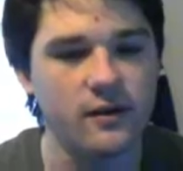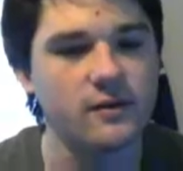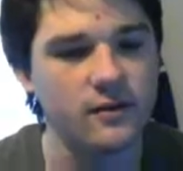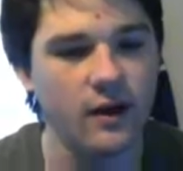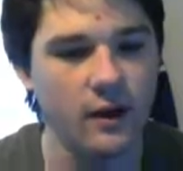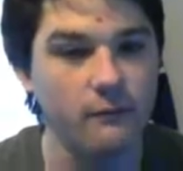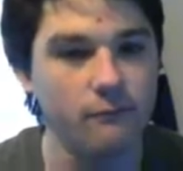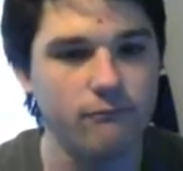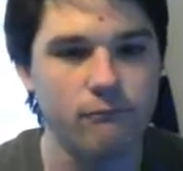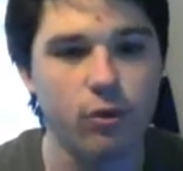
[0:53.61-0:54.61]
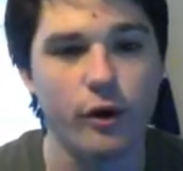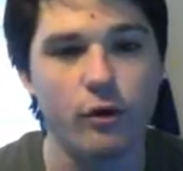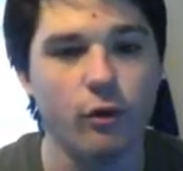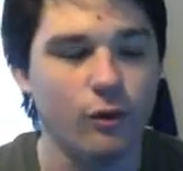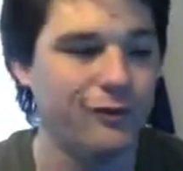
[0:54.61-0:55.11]
is
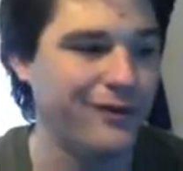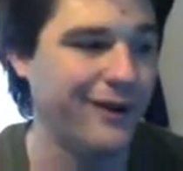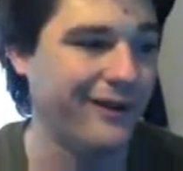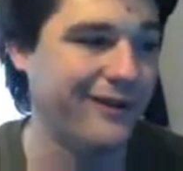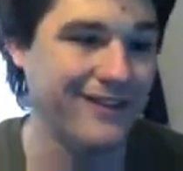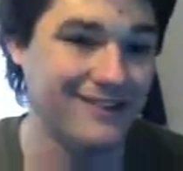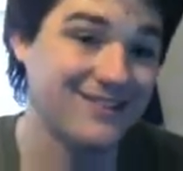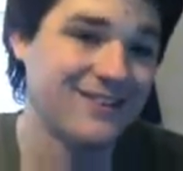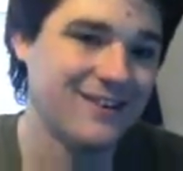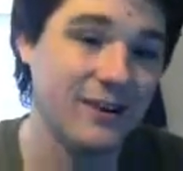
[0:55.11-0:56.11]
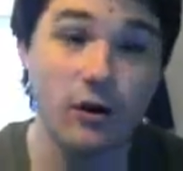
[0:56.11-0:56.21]
pretty cool. You know, that's...